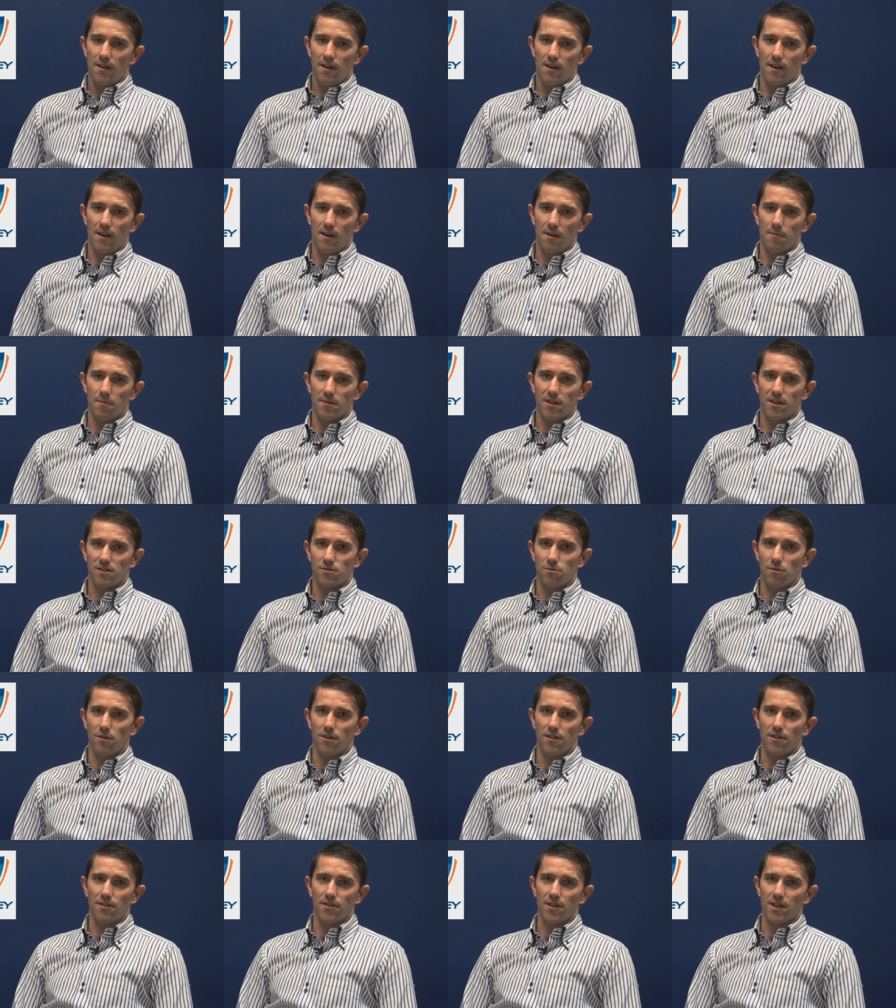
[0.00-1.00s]
And that's
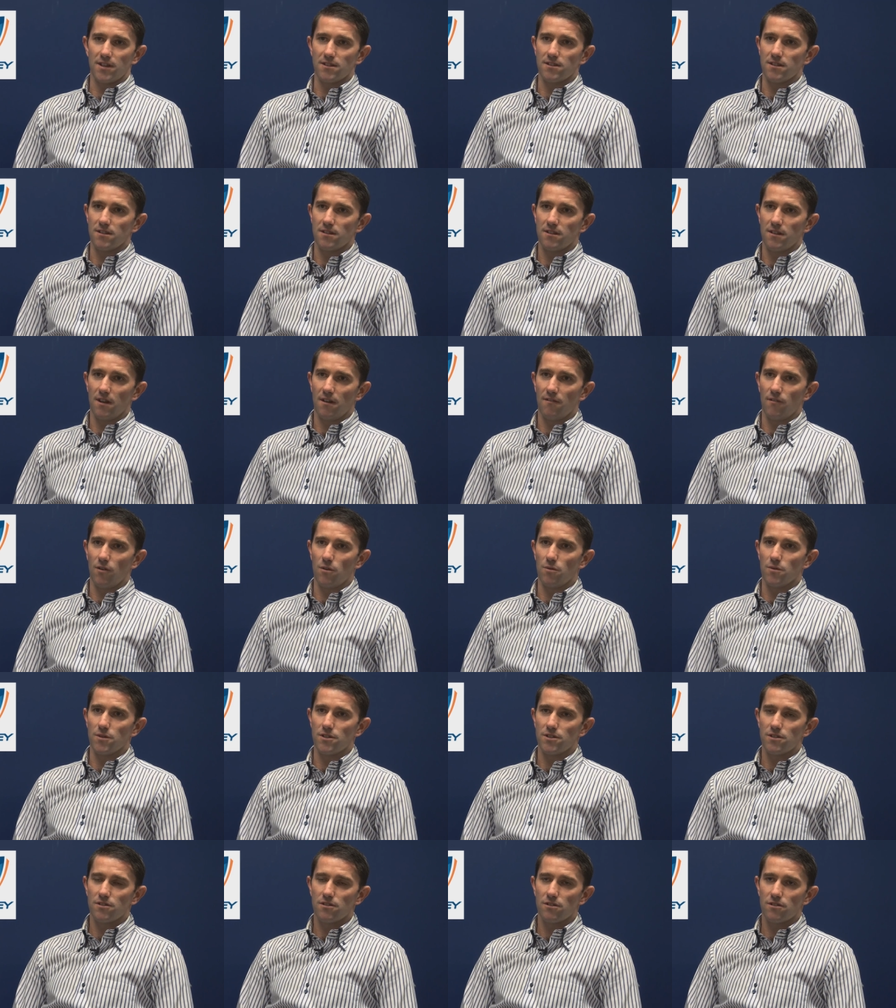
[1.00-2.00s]
one of the things that I've
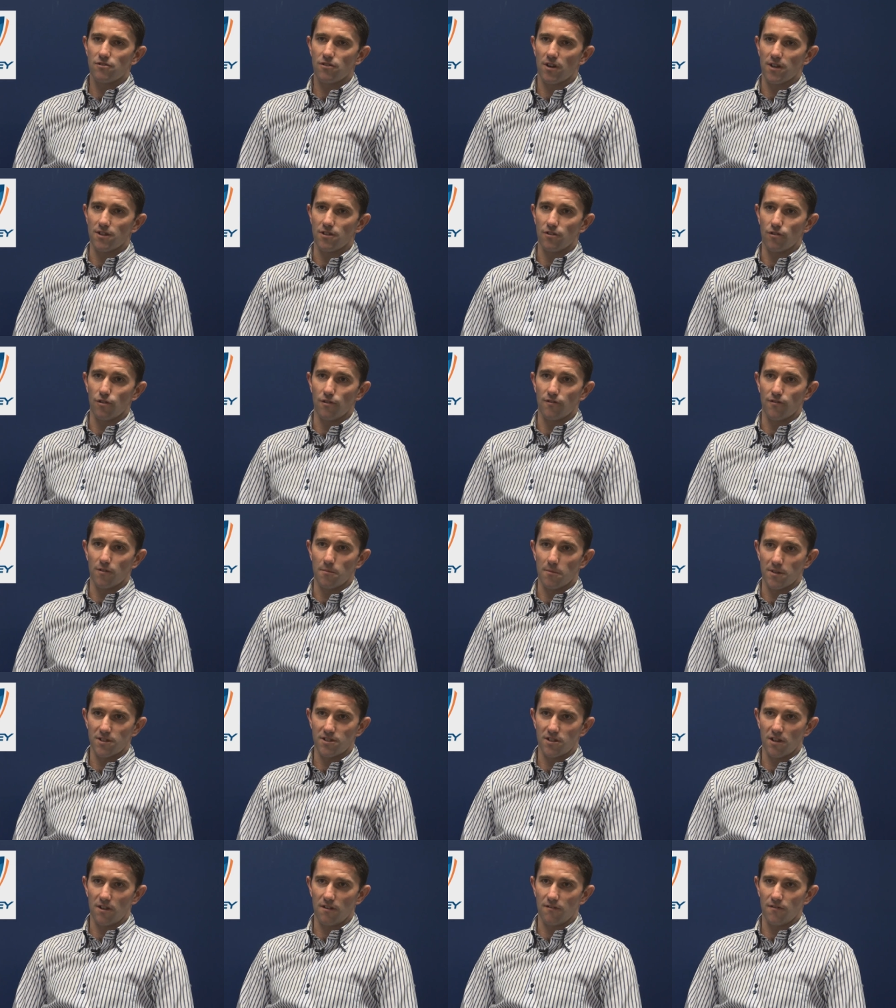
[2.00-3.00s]
always tried to do for
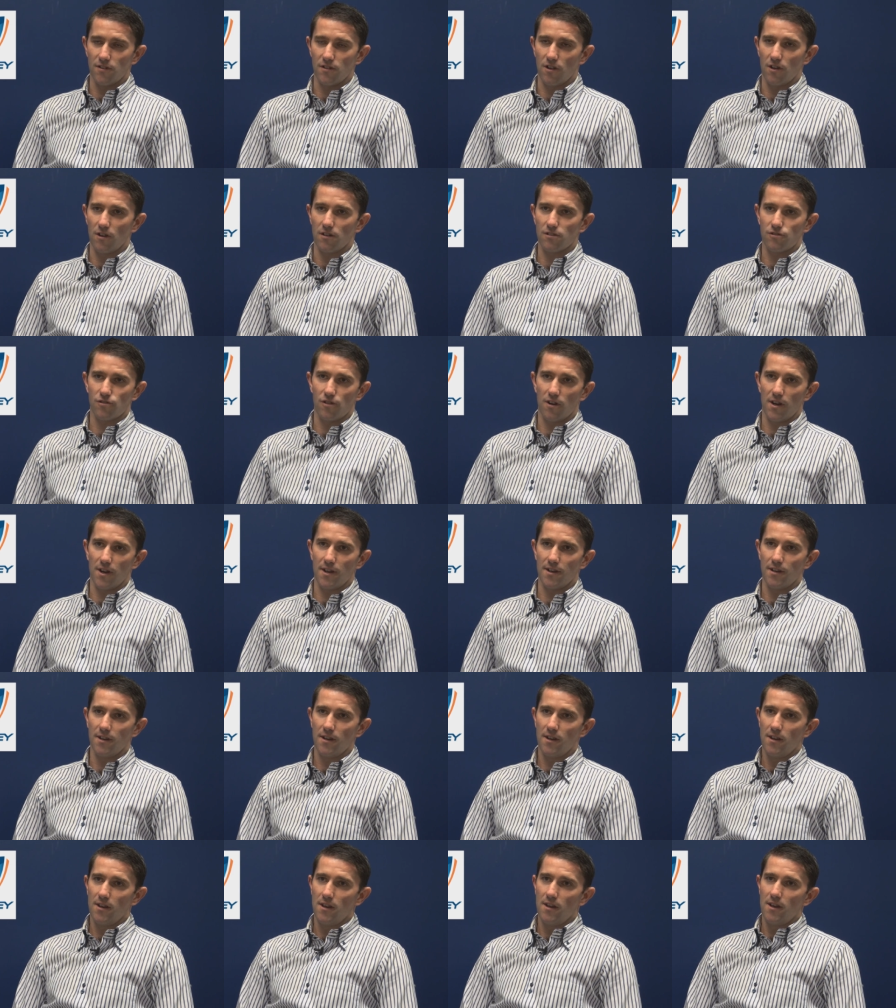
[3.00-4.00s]
myself, and I'll try and
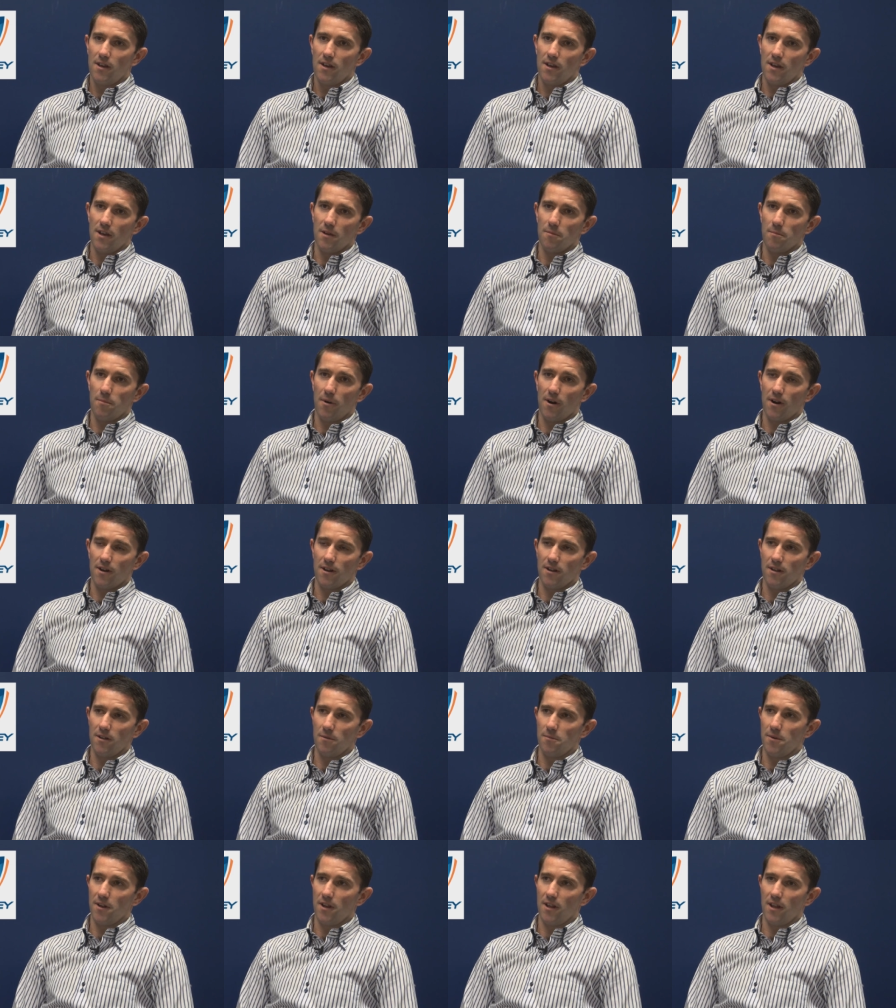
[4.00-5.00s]
impart a
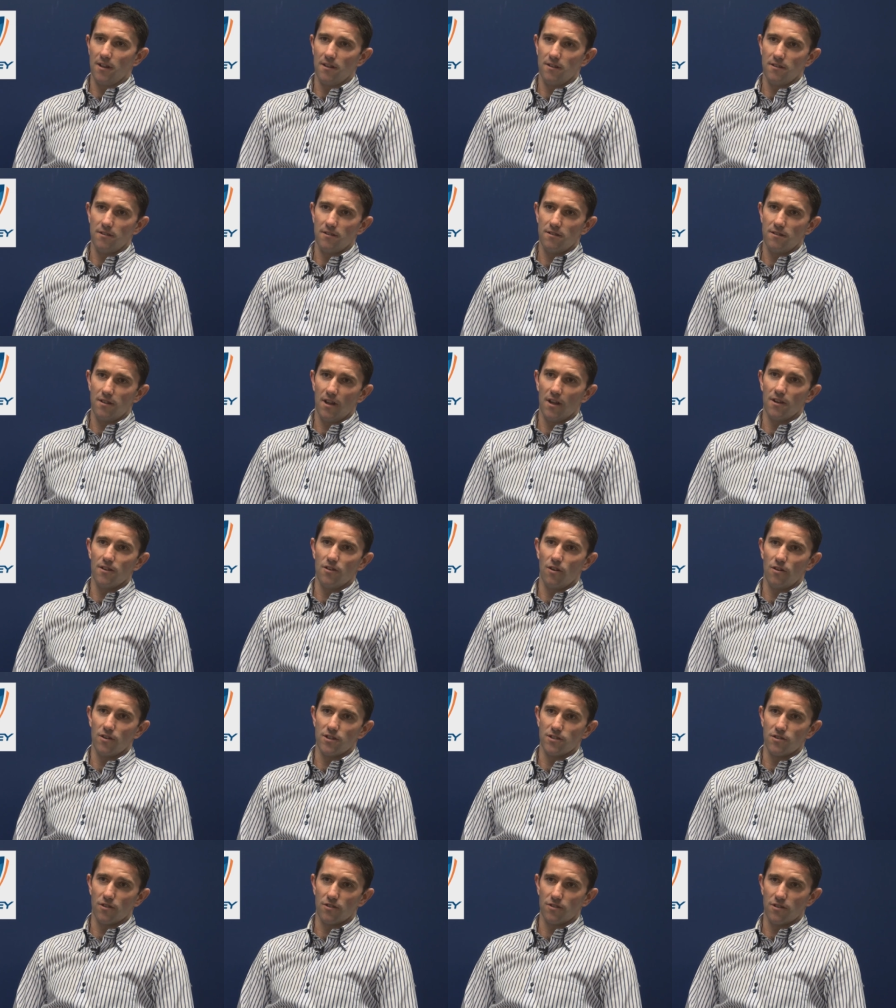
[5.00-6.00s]
little bit of that
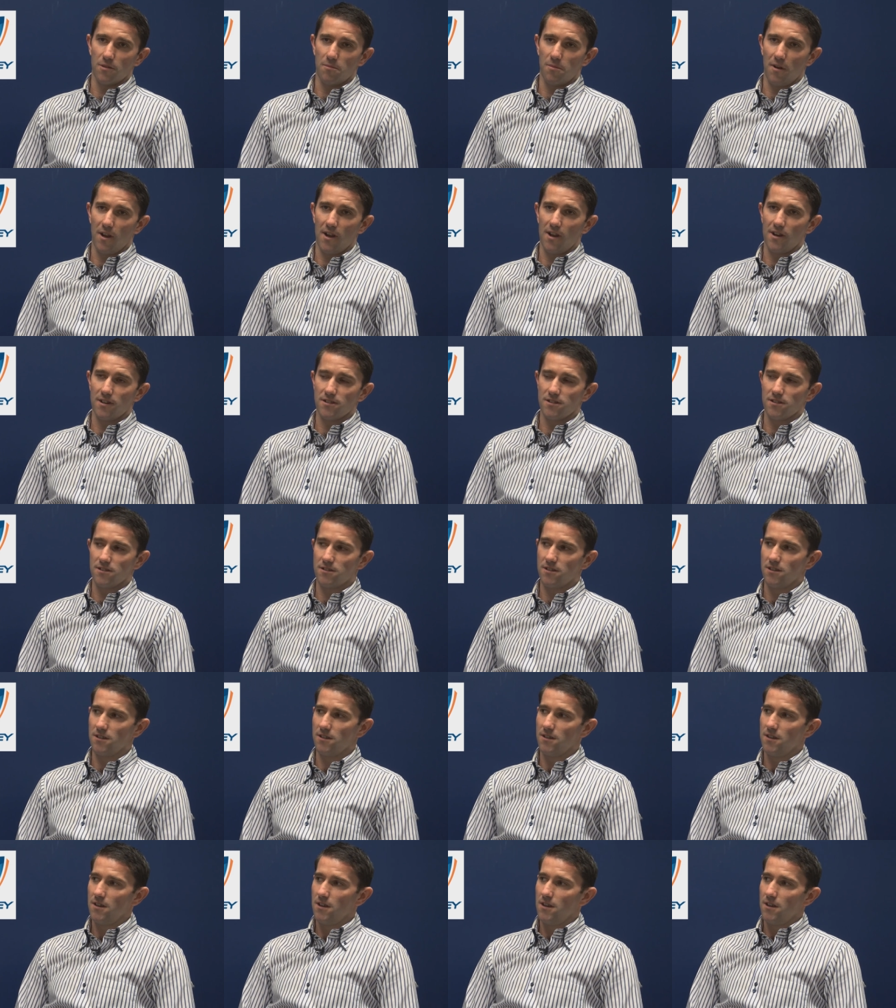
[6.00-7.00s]
knowledge onto the players, is
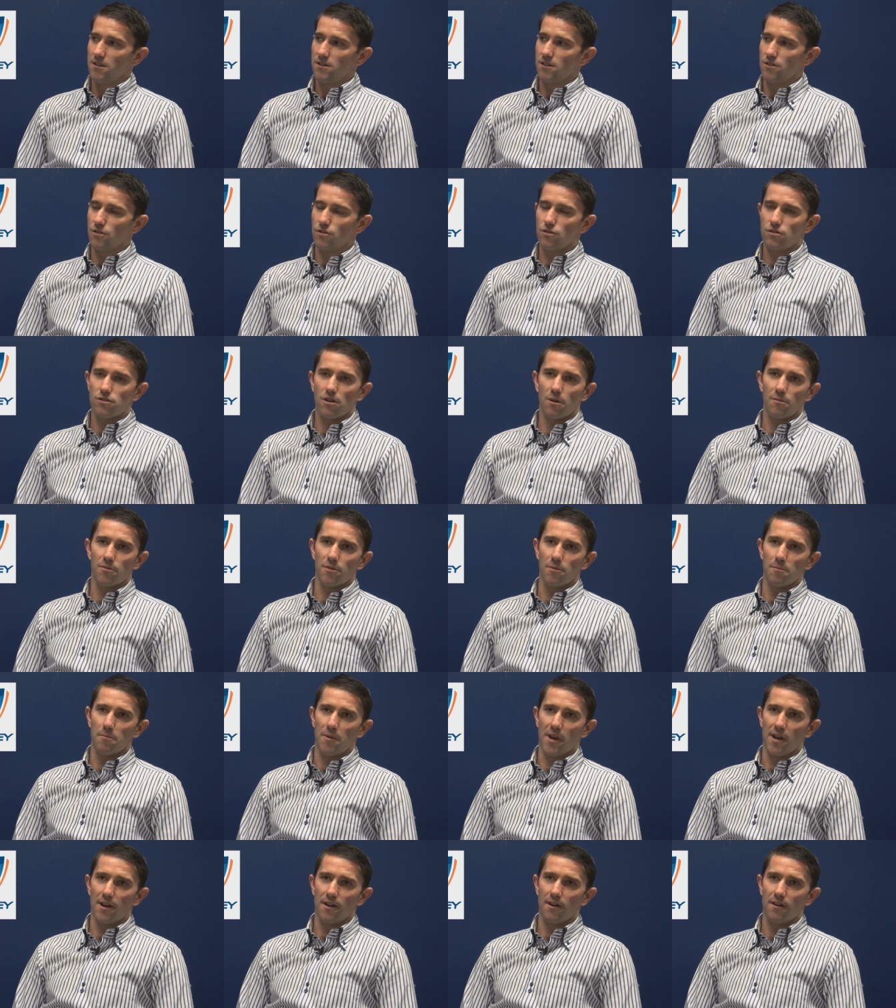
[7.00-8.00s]
to do something
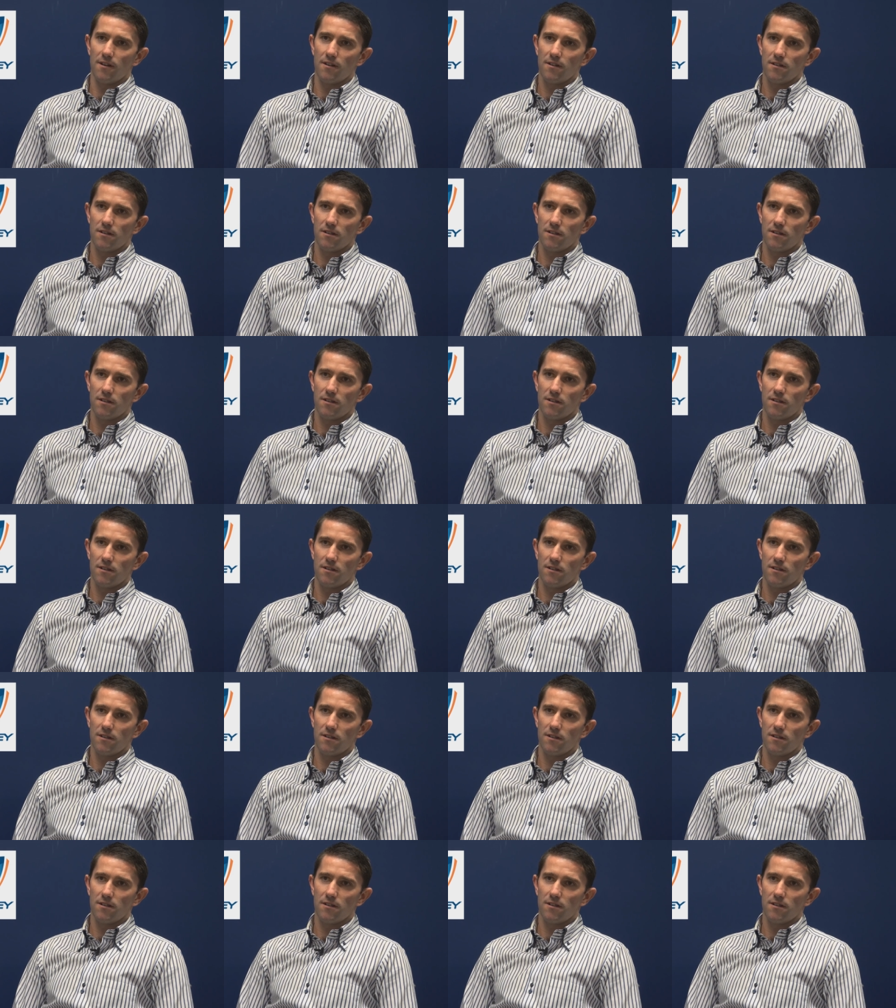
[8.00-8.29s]
better